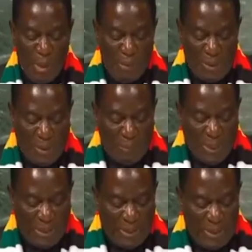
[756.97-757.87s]
Mr.
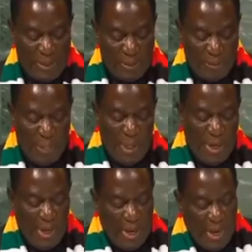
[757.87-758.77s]
President,
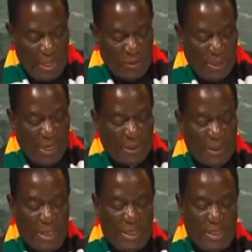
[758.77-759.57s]
education